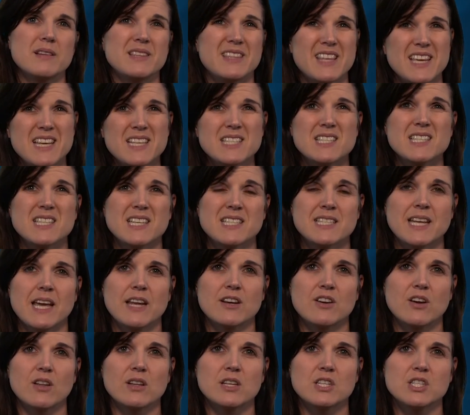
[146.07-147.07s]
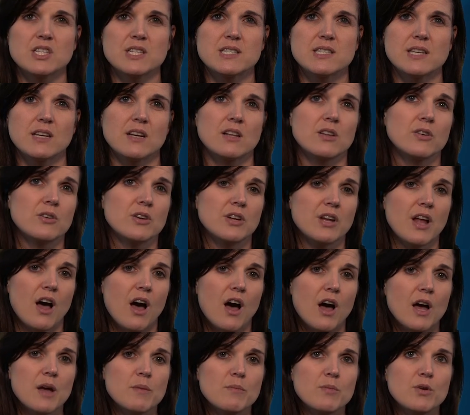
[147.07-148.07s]
These technologies included
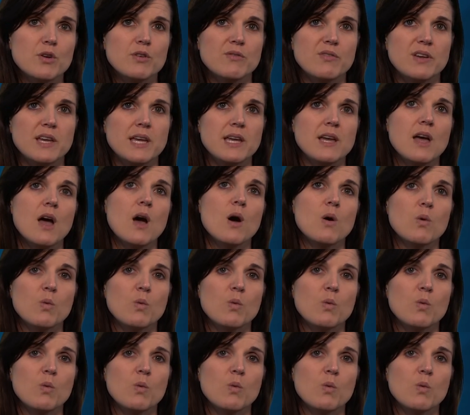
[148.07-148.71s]
iMovie,